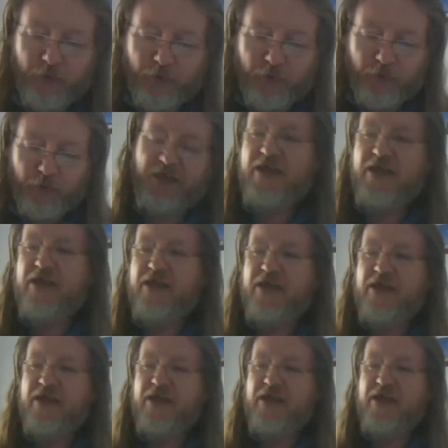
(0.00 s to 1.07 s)
why.
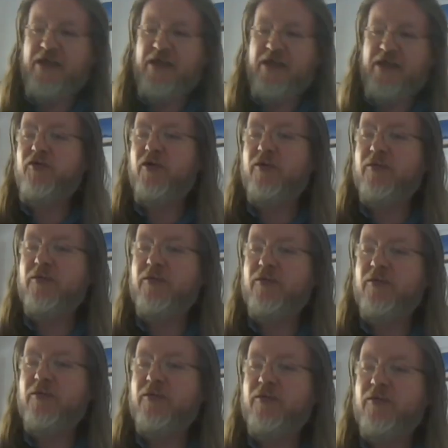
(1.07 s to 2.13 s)
Most probably
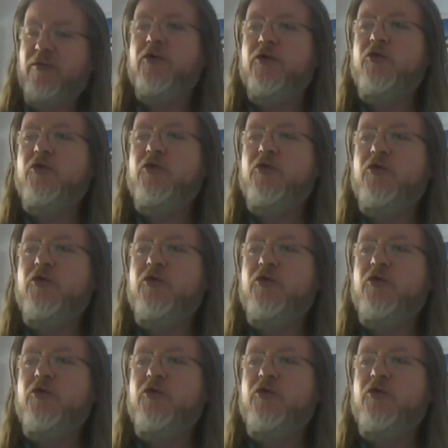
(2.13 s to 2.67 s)
the people who